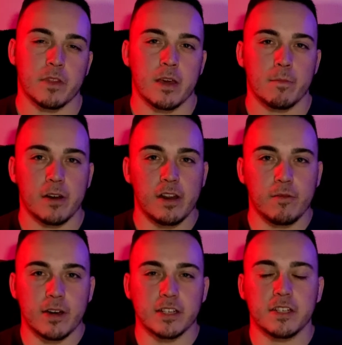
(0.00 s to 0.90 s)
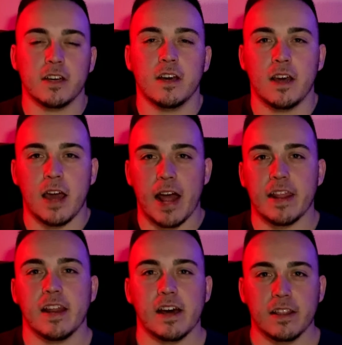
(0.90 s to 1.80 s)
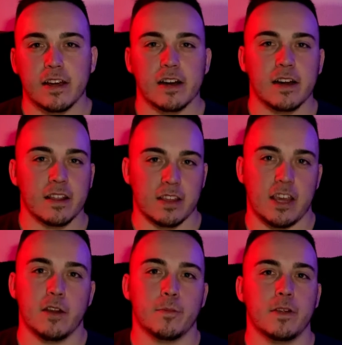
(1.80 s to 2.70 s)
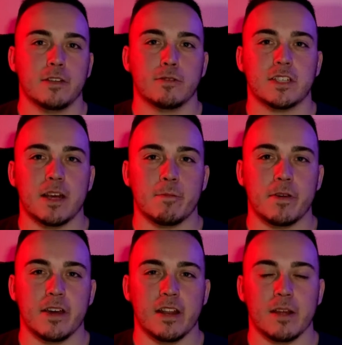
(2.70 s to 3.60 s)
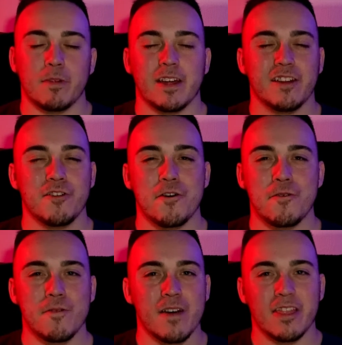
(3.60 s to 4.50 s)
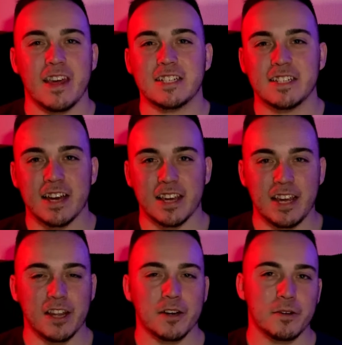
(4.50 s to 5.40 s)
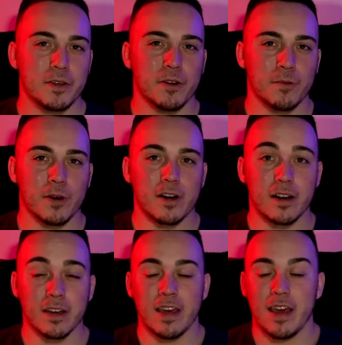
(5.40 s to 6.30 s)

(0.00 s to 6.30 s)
But anyways, I'd get on there and the keto police would step in and be like, no, that's not keto, you're wrong.